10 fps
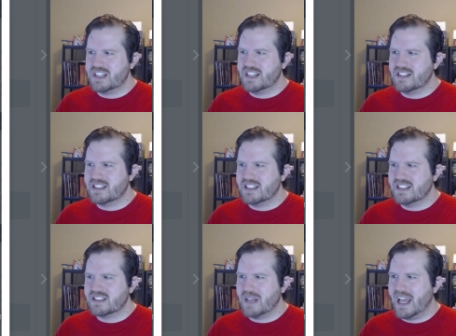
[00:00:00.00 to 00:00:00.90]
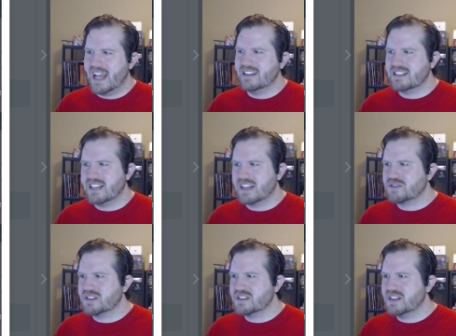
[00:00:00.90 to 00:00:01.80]
indices to add this
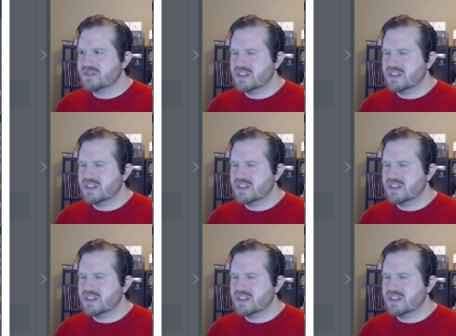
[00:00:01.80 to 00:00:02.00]
extra stuff.